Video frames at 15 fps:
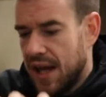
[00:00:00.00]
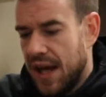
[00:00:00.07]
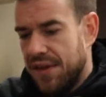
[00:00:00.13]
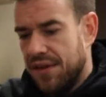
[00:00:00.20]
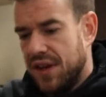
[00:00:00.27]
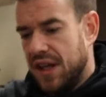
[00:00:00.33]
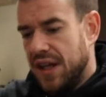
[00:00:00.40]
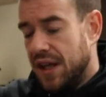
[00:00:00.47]

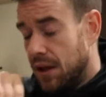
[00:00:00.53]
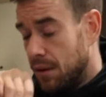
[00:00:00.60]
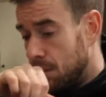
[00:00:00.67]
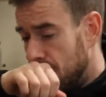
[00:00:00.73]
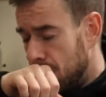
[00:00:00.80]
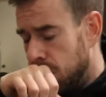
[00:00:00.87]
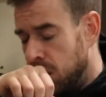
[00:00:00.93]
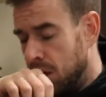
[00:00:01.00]
At the
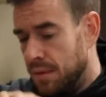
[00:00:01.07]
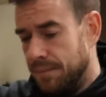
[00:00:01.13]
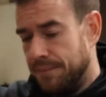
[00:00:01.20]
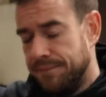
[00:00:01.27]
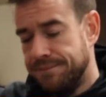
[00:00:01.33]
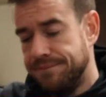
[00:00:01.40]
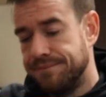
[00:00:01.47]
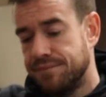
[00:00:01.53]

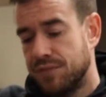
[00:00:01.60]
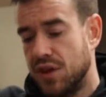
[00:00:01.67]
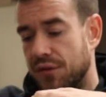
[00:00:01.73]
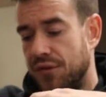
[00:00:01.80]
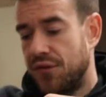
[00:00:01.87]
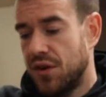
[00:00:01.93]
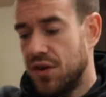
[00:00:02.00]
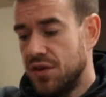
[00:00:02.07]

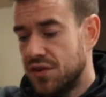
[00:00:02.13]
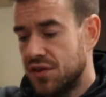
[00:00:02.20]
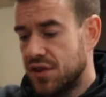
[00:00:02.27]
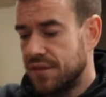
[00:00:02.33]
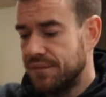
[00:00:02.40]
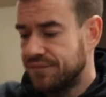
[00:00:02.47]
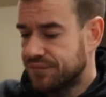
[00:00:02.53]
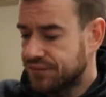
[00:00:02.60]
front
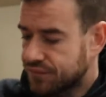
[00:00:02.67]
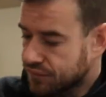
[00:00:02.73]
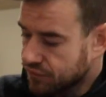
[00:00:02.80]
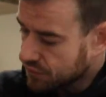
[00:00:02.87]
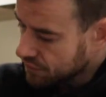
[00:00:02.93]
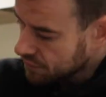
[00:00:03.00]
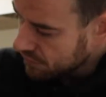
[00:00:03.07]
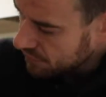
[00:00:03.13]

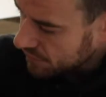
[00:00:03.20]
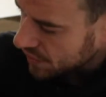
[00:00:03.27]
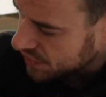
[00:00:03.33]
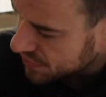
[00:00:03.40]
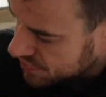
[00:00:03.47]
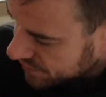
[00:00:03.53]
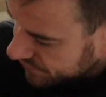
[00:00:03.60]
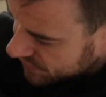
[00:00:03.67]

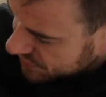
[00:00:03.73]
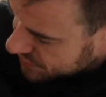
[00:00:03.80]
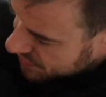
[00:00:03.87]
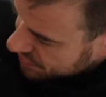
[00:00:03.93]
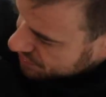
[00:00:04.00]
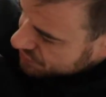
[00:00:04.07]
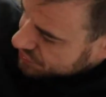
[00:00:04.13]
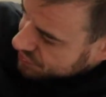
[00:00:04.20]
sort of
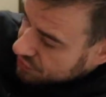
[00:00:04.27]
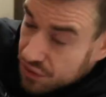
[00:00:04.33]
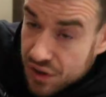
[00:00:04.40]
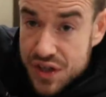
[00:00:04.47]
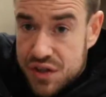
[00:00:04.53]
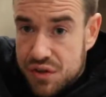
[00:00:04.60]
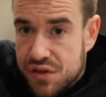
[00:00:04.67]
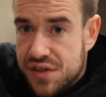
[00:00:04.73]
internal
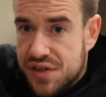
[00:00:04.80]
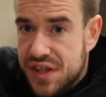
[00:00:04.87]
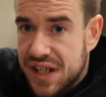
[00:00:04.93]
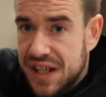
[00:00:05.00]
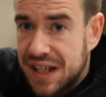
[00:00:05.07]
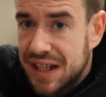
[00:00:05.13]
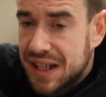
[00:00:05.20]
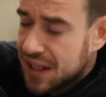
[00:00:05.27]
storage, you'll
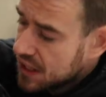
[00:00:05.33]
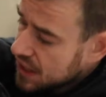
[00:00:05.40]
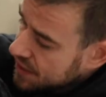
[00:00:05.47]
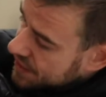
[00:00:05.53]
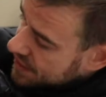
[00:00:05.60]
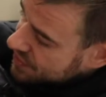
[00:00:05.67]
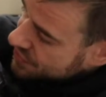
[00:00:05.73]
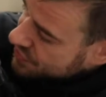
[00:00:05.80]
see
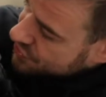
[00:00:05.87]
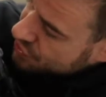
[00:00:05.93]
that there's